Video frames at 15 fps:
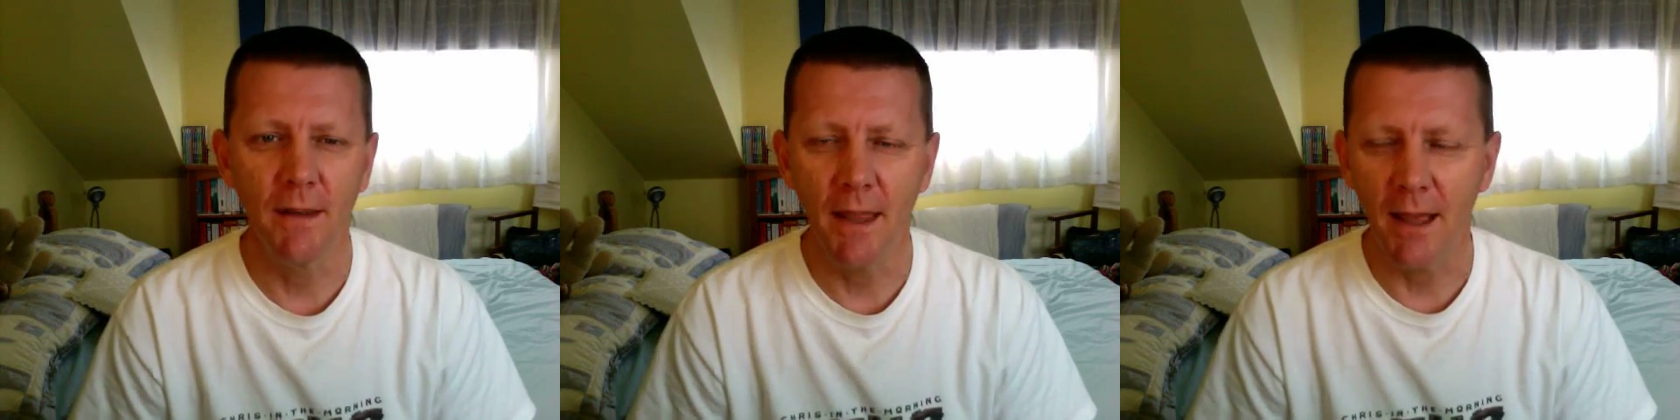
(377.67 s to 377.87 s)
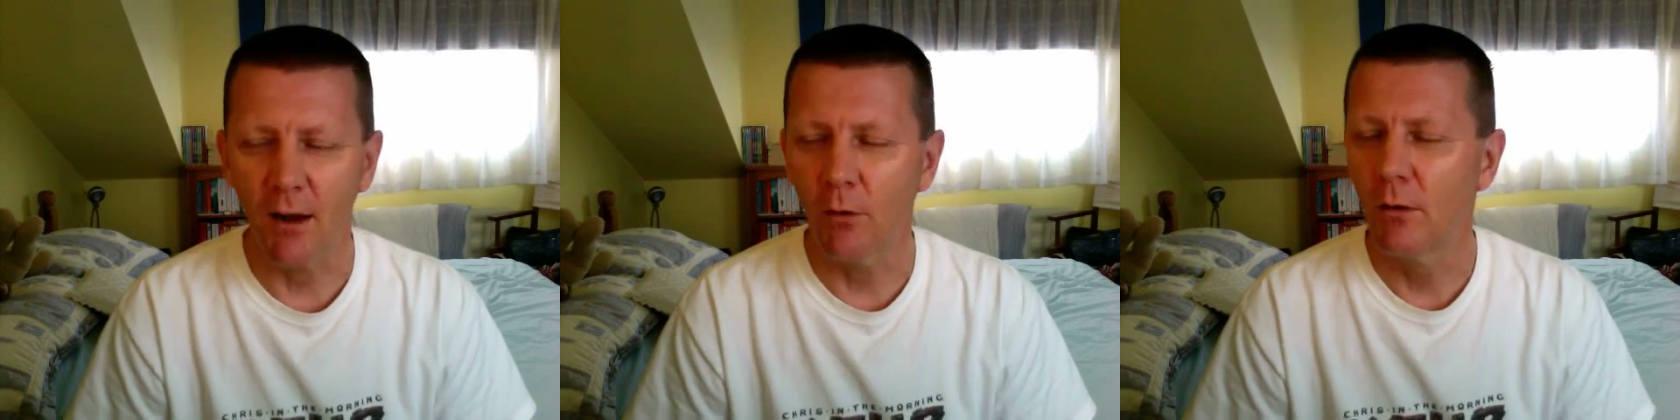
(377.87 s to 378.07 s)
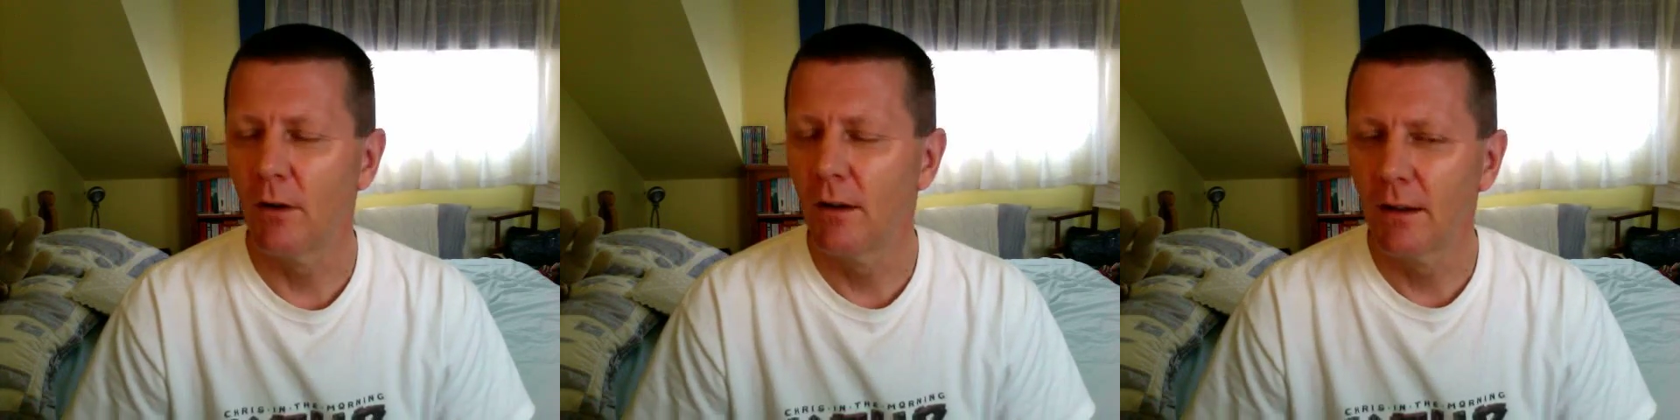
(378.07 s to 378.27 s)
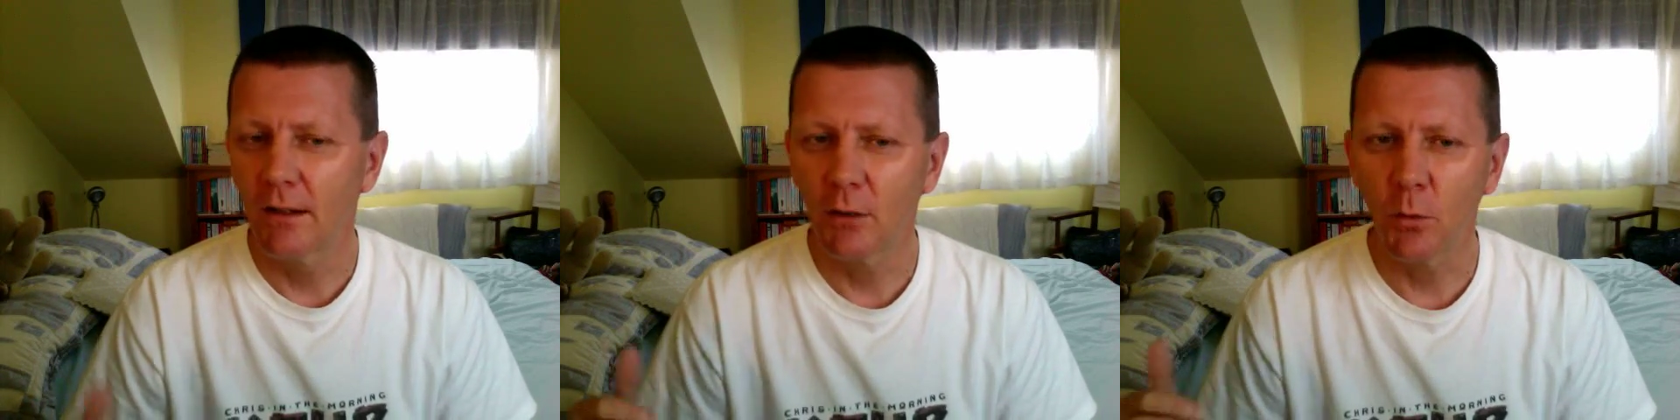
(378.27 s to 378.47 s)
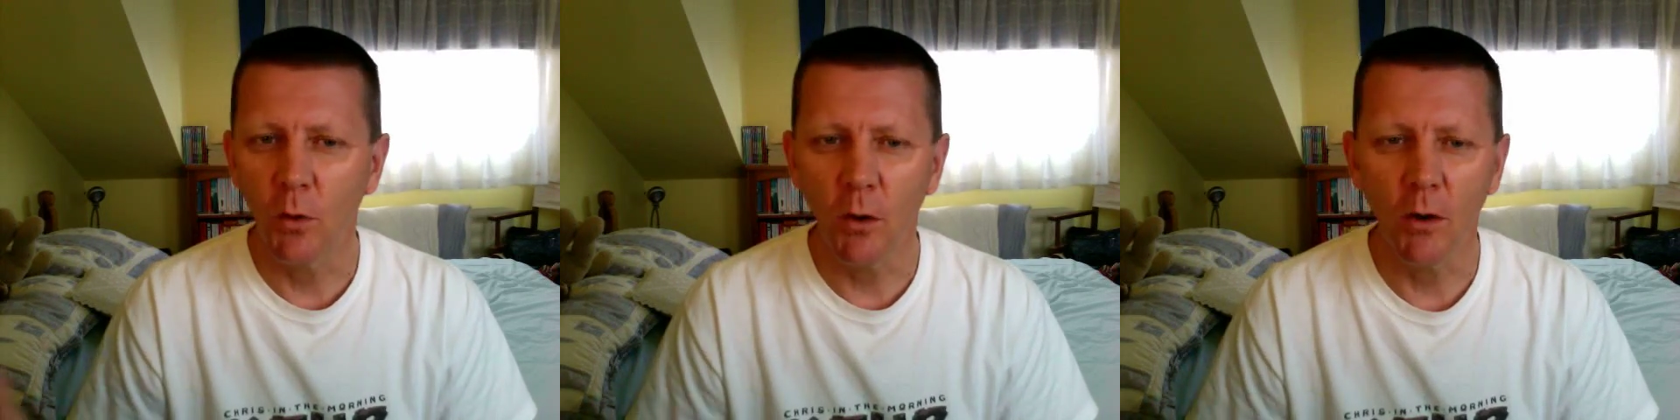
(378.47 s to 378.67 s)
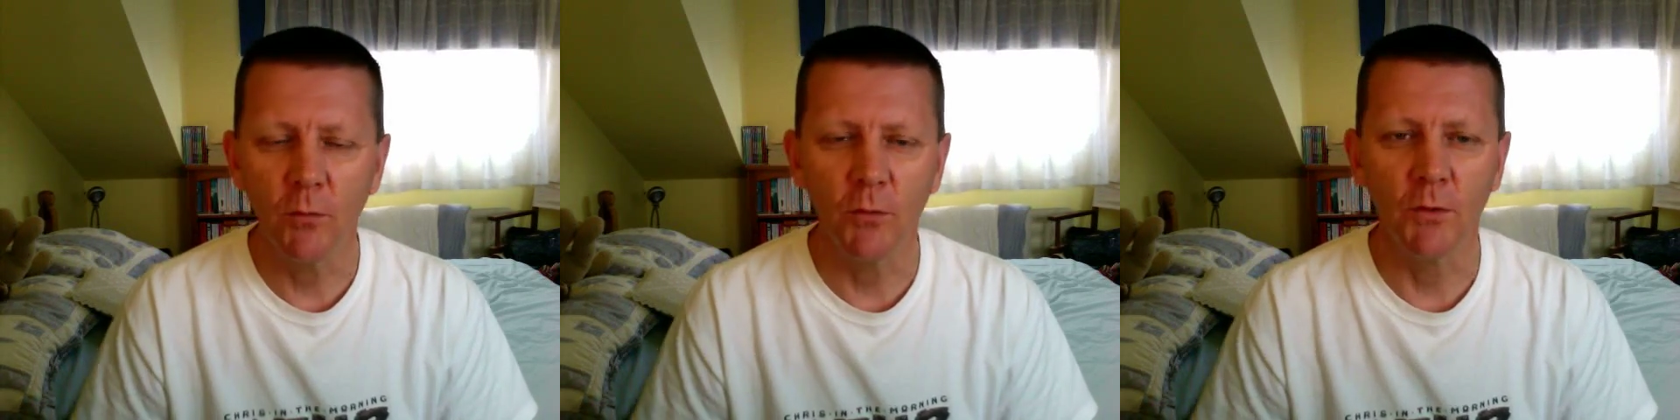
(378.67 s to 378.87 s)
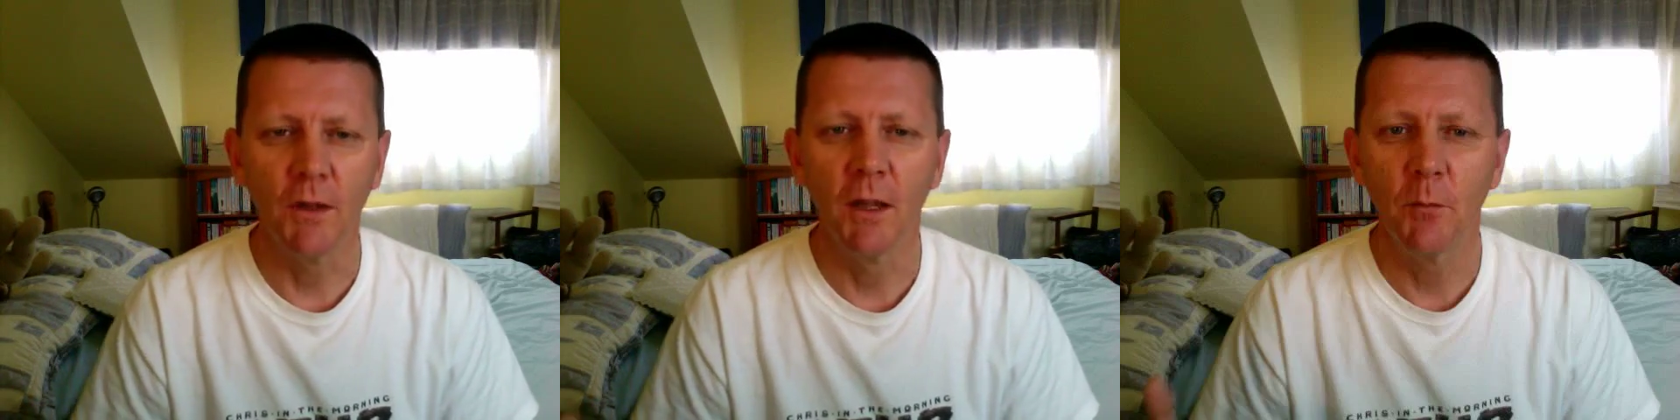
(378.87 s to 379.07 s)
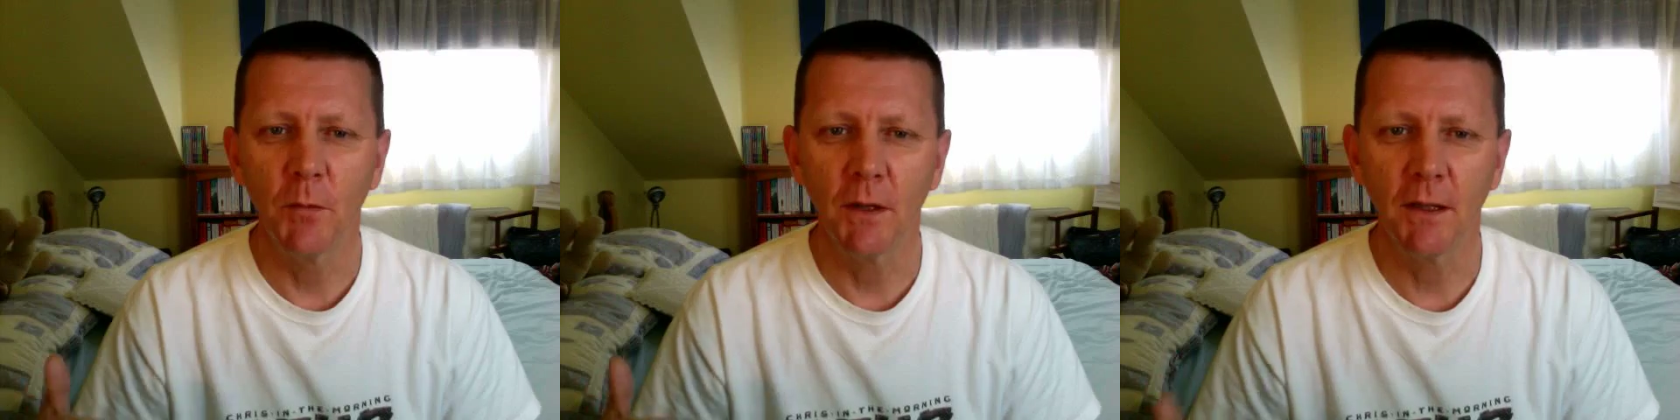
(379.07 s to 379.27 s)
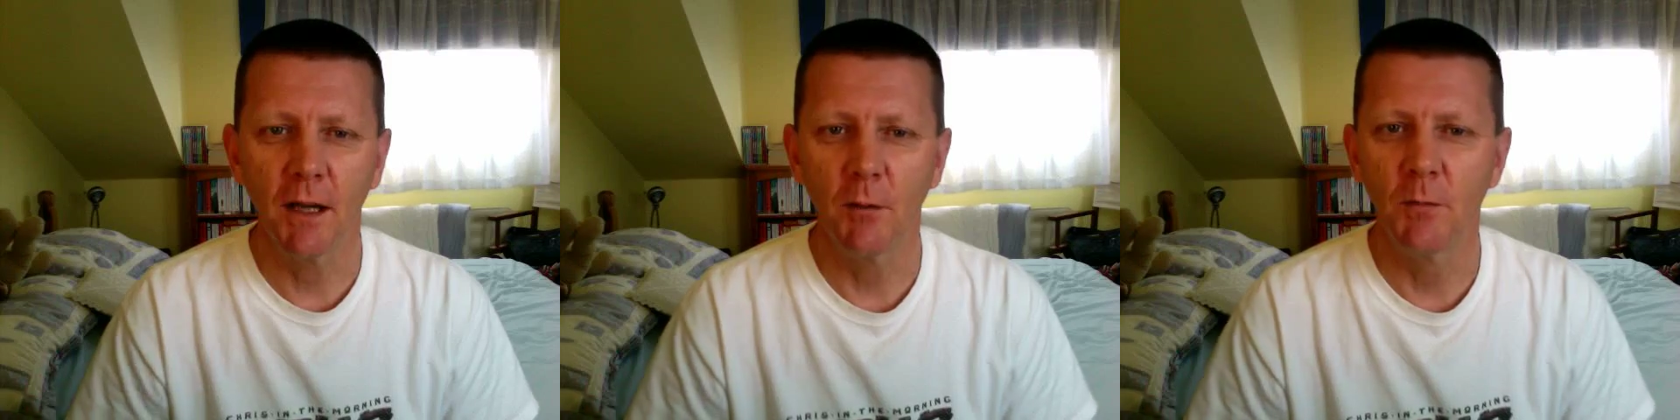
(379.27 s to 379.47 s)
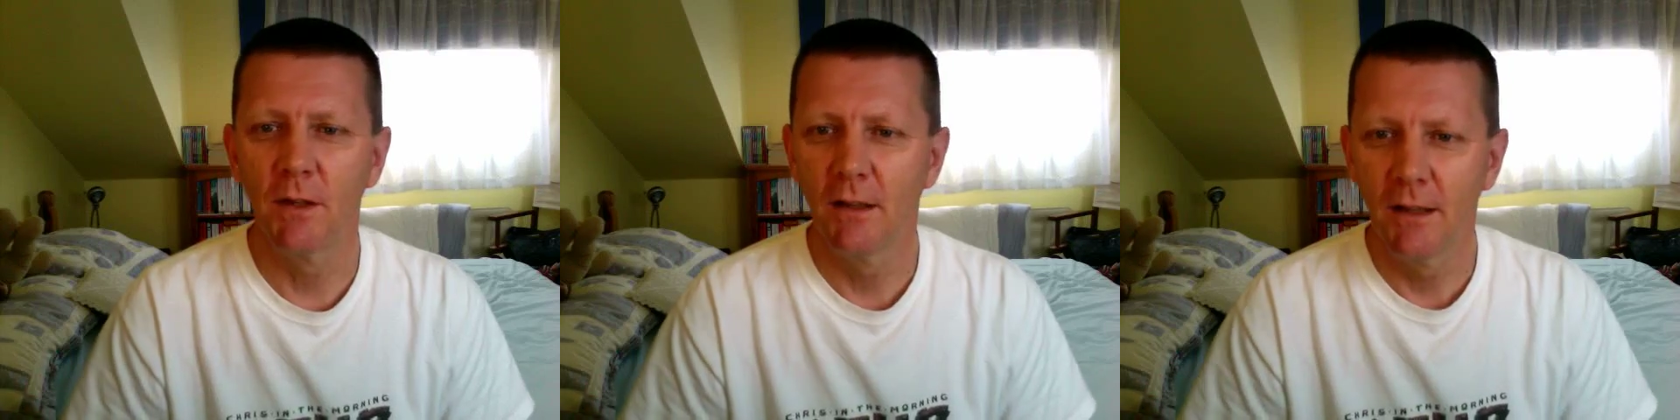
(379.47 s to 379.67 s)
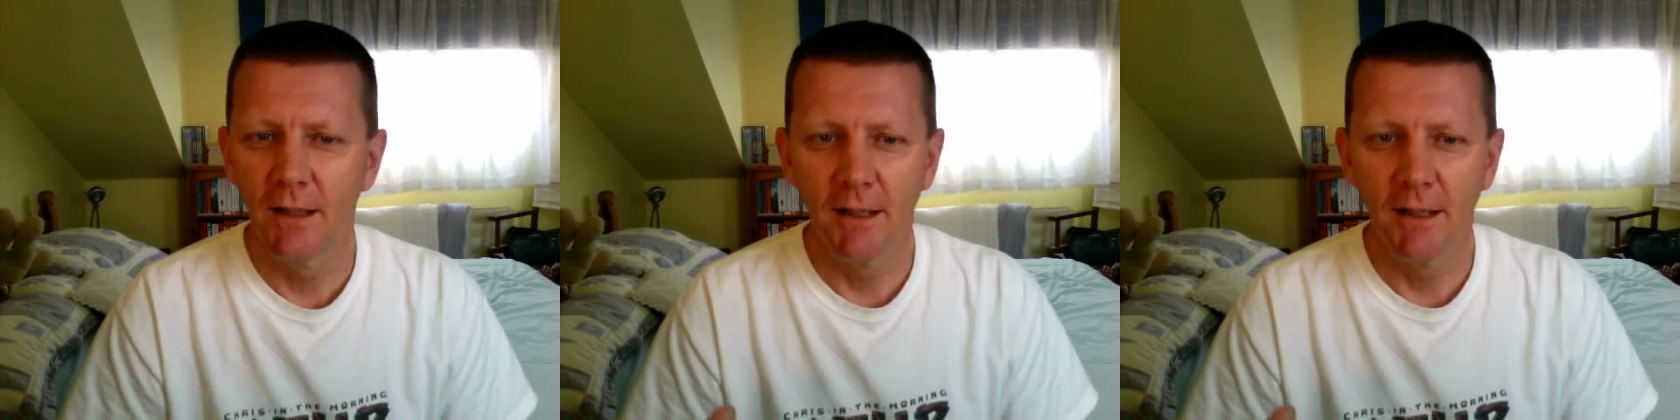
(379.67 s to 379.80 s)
now quite often become